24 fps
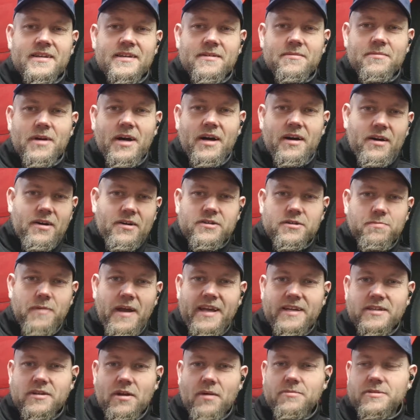But I'll
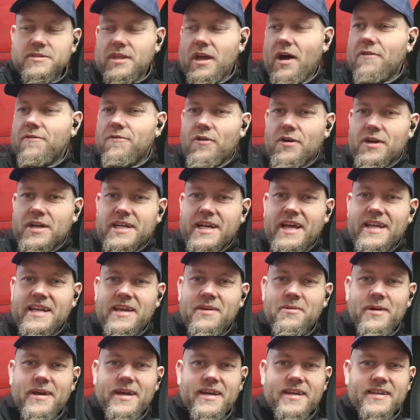spray some stuff on it
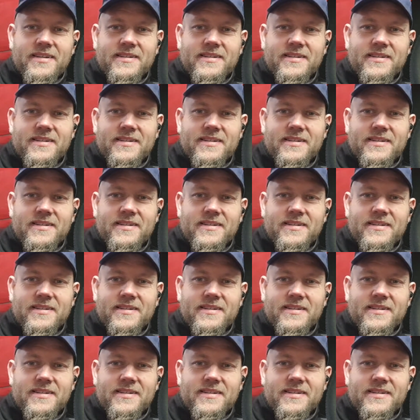anyway and